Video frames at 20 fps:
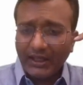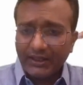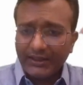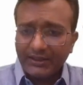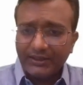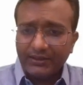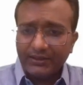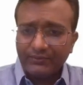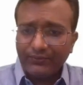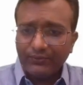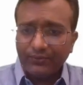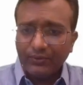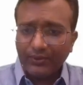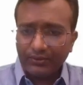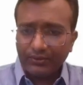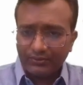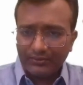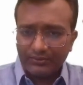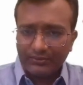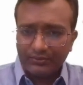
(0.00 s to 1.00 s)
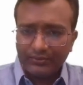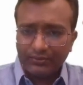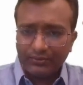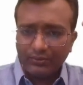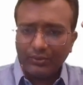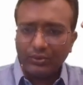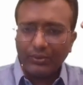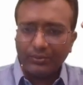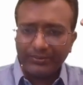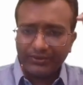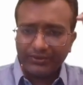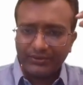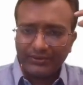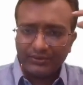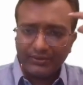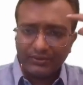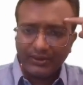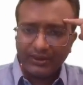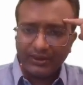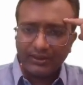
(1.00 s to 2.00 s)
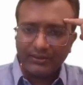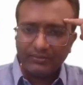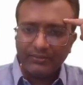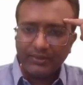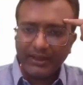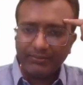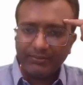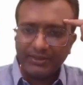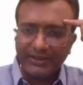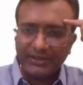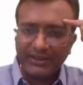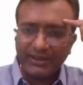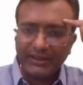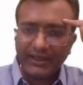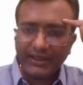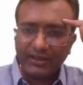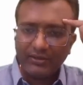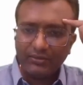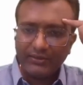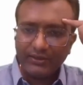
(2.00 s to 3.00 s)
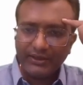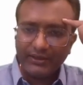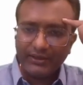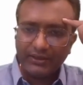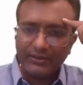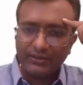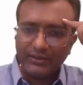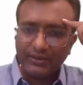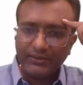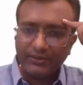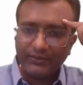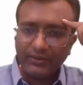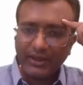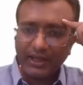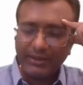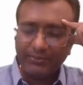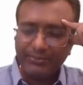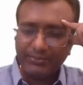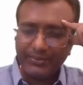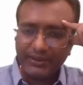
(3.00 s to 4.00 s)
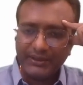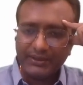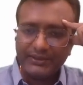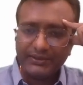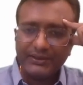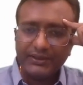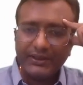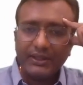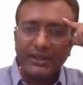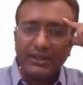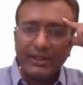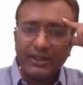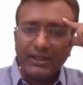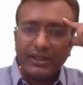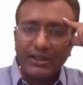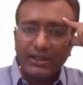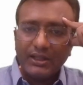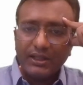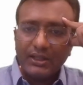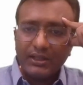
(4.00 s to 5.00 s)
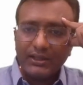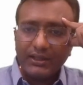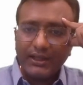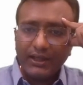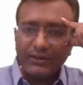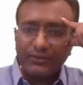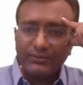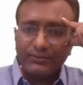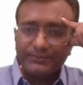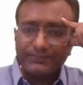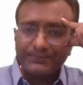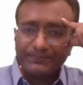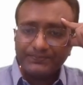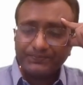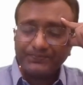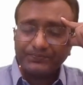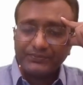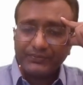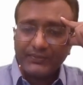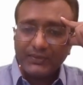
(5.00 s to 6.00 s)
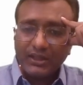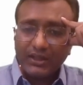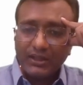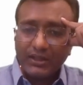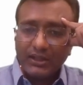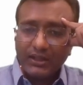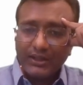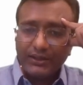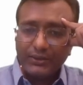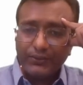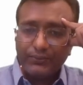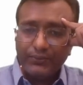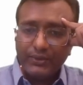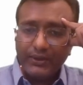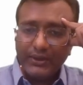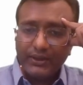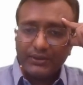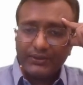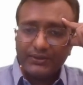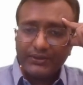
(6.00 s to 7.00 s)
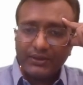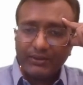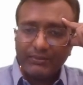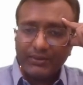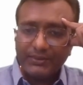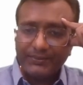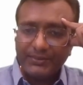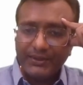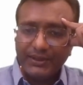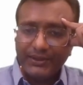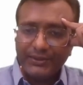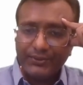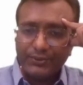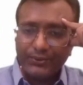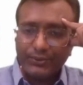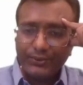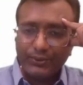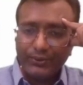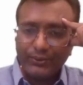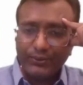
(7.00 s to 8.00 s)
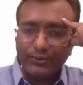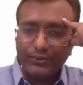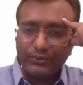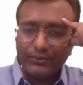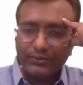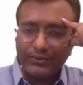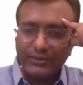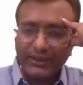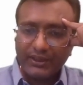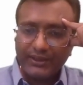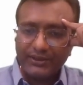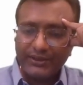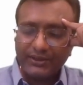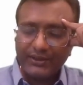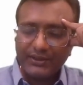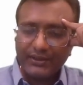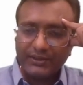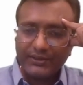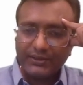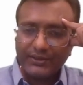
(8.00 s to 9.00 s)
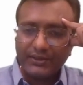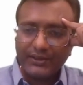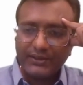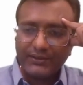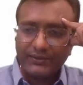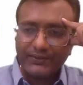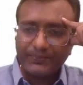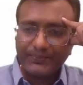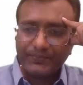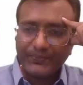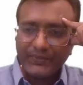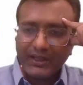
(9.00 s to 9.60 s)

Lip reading: think 4 ohms. Here by mistake I have written amperes. Now if we sum up these two resistances,